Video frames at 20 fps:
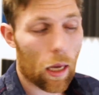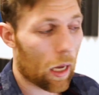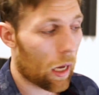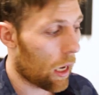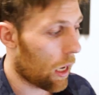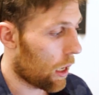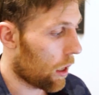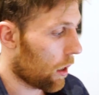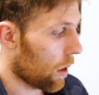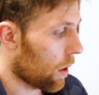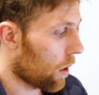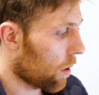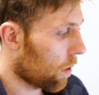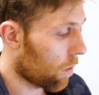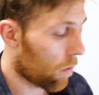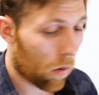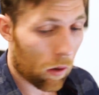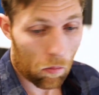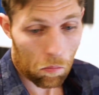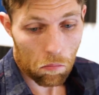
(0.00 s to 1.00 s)
And
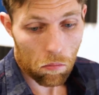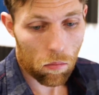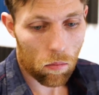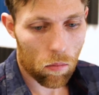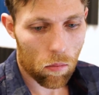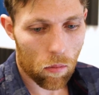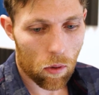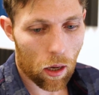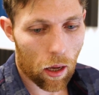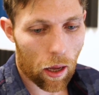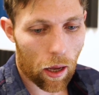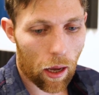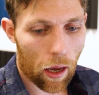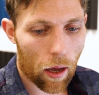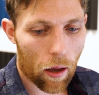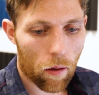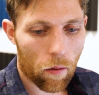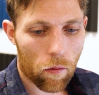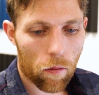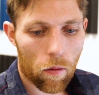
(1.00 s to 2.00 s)
I
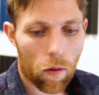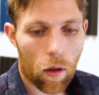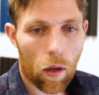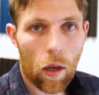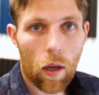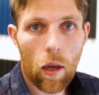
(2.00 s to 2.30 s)
have...